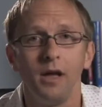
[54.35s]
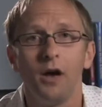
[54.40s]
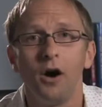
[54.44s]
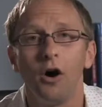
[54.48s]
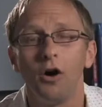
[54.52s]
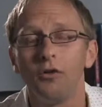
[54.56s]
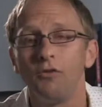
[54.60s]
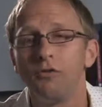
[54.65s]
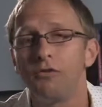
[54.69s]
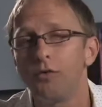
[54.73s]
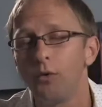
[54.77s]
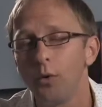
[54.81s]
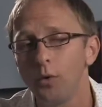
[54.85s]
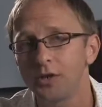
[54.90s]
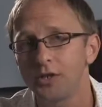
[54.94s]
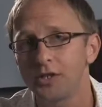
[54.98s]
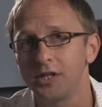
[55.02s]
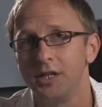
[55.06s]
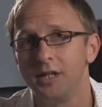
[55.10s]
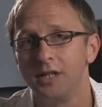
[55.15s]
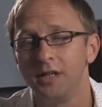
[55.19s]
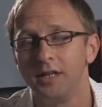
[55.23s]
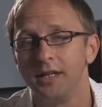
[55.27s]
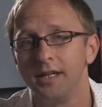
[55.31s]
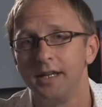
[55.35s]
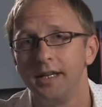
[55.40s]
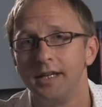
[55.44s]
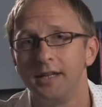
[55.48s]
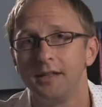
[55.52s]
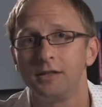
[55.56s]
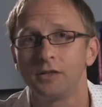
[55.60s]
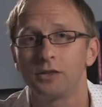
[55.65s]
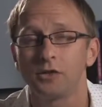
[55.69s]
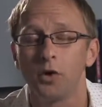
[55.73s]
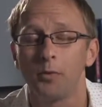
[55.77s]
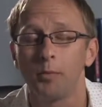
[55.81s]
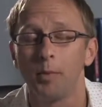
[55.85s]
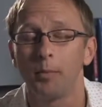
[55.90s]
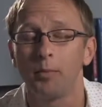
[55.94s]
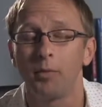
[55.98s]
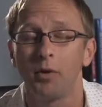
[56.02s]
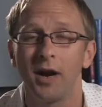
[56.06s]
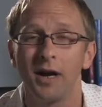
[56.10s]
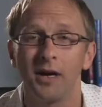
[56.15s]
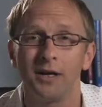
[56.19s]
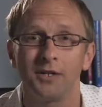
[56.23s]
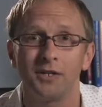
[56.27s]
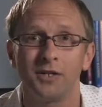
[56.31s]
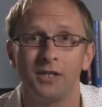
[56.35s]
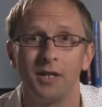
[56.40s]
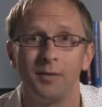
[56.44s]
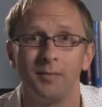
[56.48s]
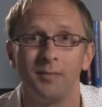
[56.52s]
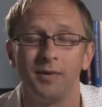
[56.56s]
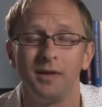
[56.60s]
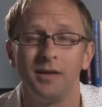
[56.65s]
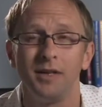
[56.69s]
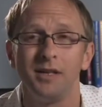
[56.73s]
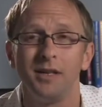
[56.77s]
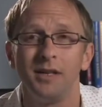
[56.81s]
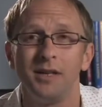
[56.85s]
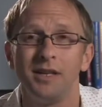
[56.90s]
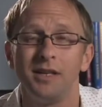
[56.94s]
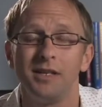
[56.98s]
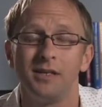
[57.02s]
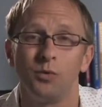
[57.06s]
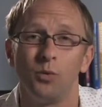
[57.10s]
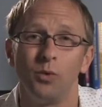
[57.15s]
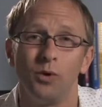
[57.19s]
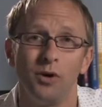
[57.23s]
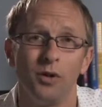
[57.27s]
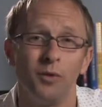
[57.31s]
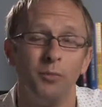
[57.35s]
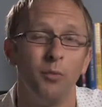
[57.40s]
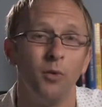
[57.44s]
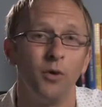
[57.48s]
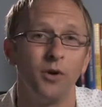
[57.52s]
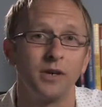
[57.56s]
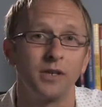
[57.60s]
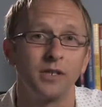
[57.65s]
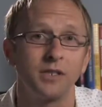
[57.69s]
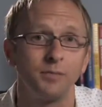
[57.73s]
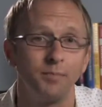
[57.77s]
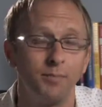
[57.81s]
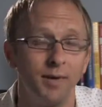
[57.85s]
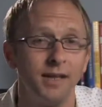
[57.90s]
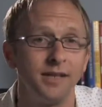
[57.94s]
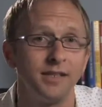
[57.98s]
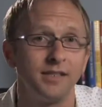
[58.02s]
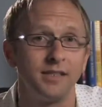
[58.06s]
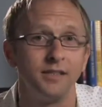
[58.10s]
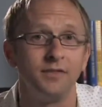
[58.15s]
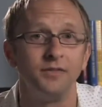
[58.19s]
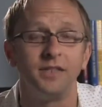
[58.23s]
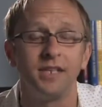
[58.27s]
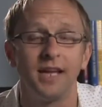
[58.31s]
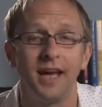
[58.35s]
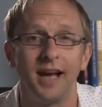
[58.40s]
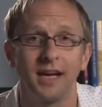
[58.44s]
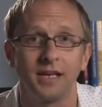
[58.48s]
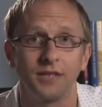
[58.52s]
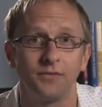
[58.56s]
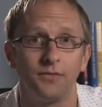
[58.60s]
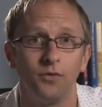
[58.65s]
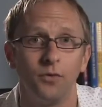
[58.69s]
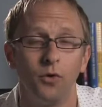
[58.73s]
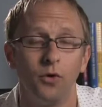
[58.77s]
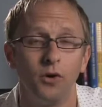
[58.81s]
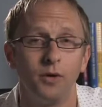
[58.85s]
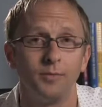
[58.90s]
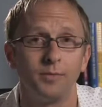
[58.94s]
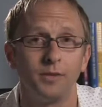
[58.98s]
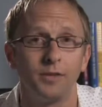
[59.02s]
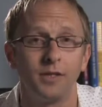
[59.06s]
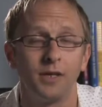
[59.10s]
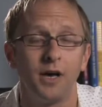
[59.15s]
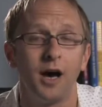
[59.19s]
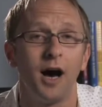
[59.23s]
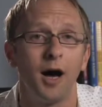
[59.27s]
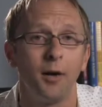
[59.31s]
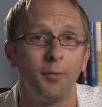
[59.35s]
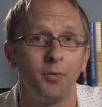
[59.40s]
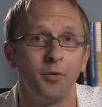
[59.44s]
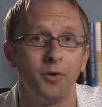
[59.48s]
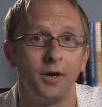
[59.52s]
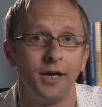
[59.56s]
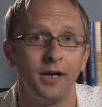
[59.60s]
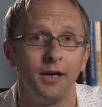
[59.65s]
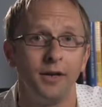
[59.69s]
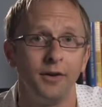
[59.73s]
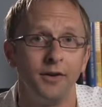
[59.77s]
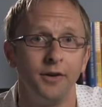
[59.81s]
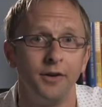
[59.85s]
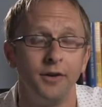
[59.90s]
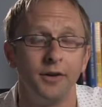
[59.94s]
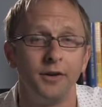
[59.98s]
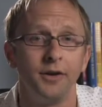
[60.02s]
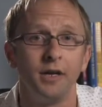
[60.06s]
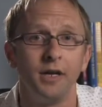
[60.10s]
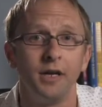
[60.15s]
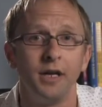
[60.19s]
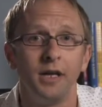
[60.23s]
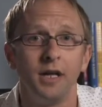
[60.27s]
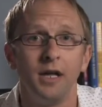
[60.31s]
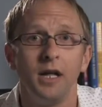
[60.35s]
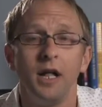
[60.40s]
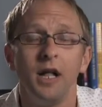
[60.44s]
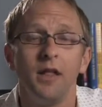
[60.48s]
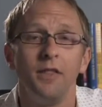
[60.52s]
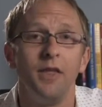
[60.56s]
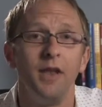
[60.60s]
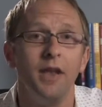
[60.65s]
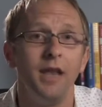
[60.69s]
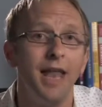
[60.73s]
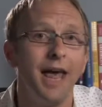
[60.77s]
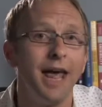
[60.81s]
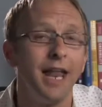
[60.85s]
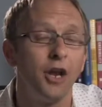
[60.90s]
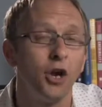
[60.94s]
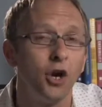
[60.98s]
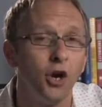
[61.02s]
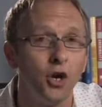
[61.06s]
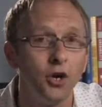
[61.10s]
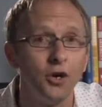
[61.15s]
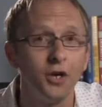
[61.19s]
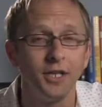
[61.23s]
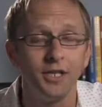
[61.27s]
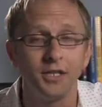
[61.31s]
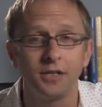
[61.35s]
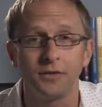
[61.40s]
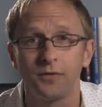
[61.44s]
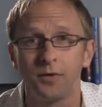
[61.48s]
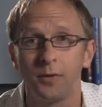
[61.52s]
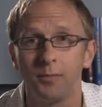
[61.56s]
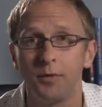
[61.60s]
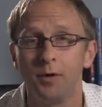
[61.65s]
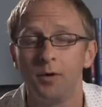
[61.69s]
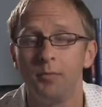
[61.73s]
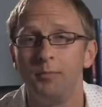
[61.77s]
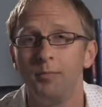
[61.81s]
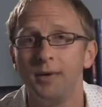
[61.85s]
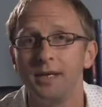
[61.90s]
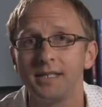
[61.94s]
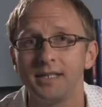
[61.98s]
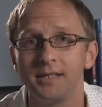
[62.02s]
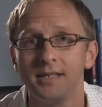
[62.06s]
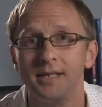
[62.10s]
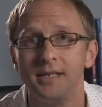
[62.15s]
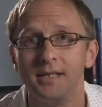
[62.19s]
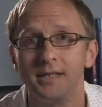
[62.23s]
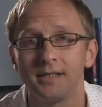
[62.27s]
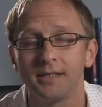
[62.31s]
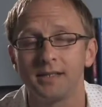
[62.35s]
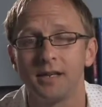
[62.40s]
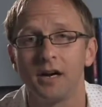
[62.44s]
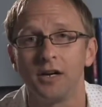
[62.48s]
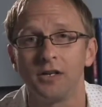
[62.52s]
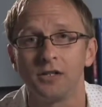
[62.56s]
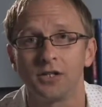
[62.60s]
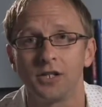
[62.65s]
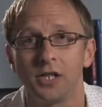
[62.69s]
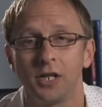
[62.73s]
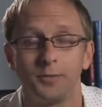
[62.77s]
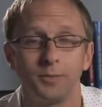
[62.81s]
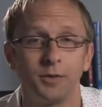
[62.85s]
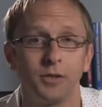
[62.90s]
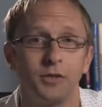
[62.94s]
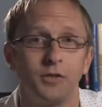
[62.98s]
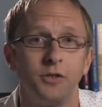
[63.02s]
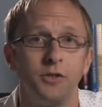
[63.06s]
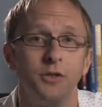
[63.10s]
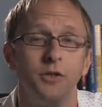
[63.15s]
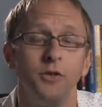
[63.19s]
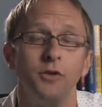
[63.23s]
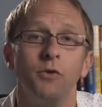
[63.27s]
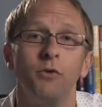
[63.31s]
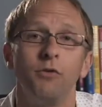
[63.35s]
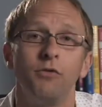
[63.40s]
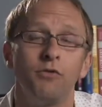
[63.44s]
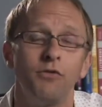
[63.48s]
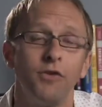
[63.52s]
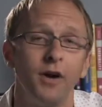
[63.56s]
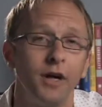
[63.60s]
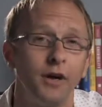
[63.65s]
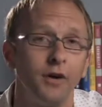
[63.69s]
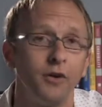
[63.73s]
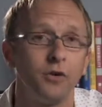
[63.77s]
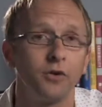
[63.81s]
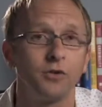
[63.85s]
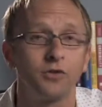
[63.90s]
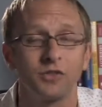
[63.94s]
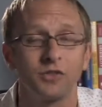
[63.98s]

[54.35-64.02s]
Unfortunately, the sole proprietorship is one of the more expensive tax forms to operate under. The net earnings from your business are subject to federal,